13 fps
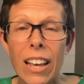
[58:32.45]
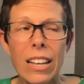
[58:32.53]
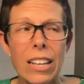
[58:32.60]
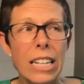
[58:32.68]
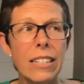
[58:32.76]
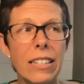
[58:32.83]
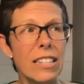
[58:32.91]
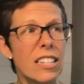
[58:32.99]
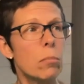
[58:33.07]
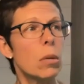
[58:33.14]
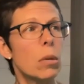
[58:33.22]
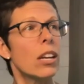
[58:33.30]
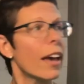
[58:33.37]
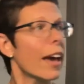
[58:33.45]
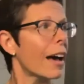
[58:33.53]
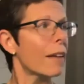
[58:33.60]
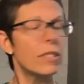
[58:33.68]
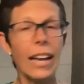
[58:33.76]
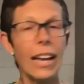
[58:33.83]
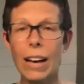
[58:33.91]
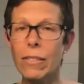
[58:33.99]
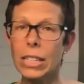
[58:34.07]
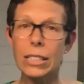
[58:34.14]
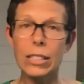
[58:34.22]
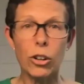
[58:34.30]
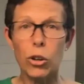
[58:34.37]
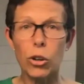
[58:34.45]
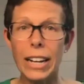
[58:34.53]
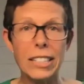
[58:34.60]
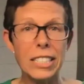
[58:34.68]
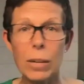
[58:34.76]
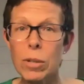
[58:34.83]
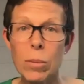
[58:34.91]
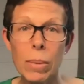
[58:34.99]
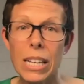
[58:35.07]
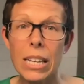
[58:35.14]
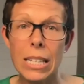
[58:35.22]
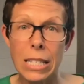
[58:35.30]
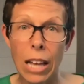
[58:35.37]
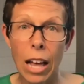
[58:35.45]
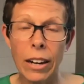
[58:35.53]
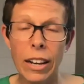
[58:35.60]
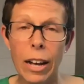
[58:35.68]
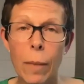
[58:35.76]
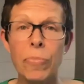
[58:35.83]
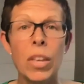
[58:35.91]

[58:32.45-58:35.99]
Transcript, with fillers: it doesn't mean you have to have it cranked up to be a sauna